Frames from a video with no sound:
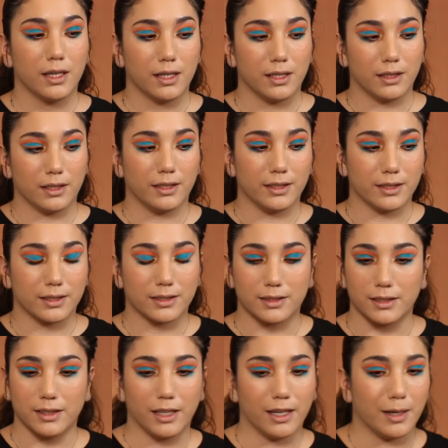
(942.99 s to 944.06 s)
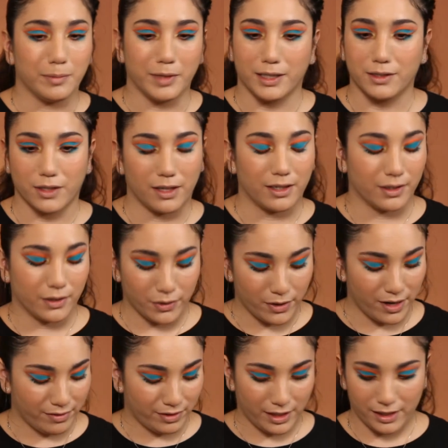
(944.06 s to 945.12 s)
Like, I'm not trying to go
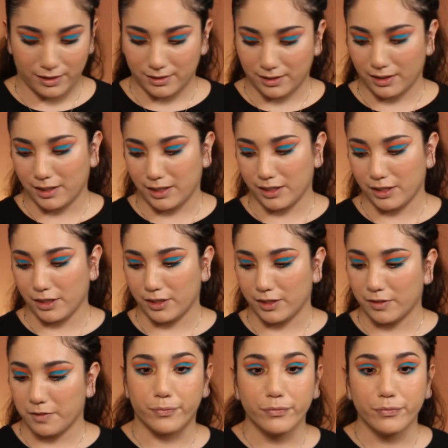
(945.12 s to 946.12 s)
heavy-handed here.